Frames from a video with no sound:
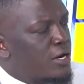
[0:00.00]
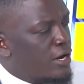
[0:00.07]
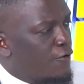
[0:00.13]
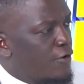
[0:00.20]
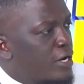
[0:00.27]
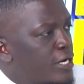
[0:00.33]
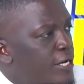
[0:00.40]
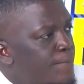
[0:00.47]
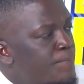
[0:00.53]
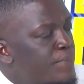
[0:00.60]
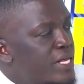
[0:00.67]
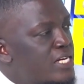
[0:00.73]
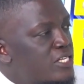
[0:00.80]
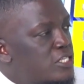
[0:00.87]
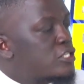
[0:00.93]
directly
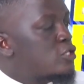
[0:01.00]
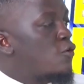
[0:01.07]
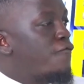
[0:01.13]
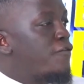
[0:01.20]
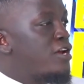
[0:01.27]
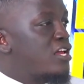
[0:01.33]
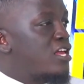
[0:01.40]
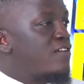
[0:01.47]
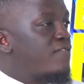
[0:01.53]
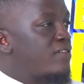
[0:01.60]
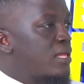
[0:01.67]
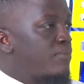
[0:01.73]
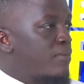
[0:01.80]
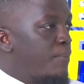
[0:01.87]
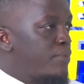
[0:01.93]
since they've already given
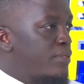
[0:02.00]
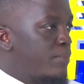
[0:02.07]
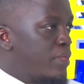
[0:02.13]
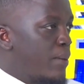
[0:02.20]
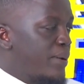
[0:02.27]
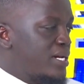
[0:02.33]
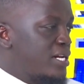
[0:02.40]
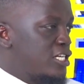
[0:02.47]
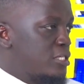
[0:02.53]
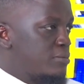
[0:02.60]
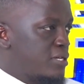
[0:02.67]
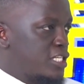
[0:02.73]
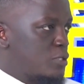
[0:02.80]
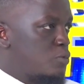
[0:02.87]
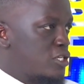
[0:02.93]
them the partnerships
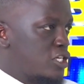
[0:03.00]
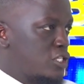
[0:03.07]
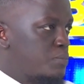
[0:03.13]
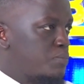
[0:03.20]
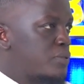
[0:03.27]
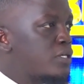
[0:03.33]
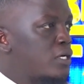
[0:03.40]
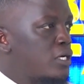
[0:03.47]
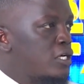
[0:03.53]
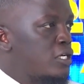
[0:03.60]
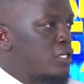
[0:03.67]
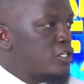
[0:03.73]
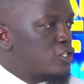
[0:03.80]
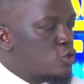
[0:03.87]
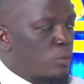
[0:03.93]
and the sponsorships.
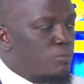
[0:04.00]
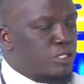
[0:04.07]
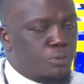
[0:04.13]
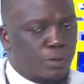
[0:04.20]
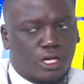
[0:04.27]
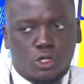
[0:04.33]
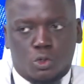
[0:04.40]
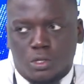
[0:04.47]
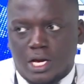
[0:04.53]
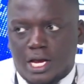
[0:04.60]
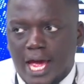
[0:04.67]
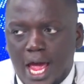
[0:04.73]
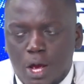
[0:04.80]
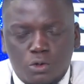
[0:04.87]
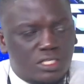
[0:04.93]
So me speaking to the
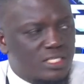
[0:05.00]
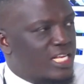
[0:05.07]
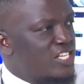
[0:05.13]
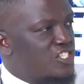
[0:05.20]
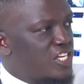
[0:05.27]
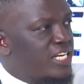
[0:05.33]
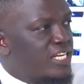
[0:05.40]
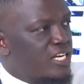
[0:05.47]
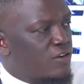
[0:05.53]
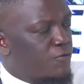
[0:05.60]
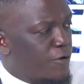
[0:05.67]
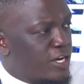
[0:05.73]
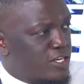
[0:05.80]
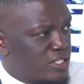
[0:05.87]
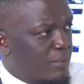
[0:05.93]
guy who's in the J League,
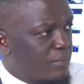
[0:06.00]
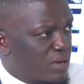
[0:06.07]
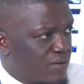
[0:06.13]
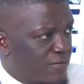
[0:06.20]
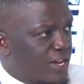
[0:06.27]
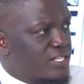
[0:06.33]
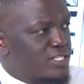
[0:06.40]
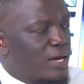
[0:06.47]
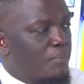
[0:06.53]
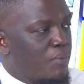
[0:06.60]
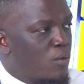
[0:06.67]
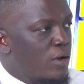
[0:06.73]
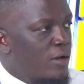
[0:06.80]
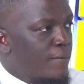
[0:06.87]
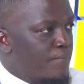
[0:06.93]
for example, give an
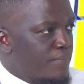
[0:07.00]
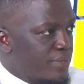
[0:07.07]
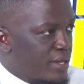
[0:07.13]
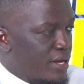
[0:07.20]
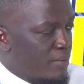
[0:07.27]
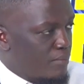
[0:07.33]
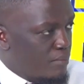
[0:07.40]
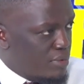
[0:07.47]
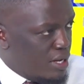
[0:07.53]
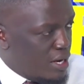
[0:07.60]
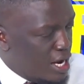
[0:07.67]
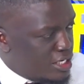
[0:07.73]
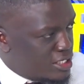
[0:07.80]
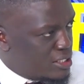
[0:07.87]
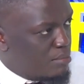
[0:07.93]
example, that the
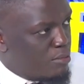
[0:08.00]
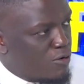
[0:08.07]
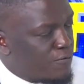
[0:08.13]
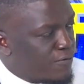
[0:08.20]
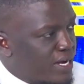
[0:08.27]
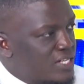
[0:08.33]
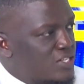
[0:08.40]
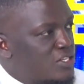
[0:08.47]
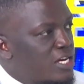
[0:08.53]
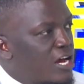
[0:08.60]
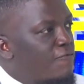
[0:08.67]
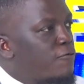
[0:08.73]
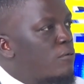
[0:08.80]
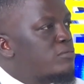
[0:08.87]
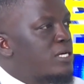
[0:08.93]
highest number of cars here are
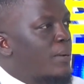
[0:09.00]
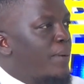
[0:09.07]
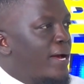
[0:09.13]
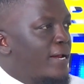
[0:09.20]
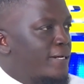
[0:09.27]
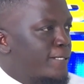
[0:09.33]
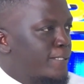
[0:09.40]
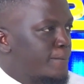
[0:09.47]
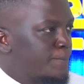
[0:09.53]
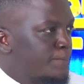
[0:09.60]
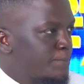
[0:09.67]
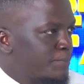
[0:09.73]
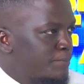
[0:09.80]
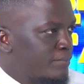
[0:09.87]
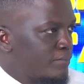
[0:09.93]
from Japan.
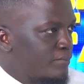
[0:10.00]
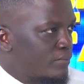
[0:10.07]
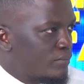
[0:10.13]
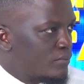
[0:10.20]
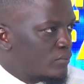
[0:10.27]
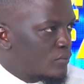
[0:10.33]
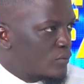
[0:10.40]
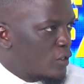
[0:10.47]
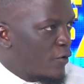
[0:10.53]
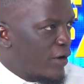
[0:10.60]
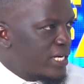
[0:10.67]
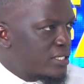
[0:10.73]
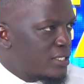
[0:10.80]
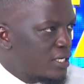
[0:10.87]
Right?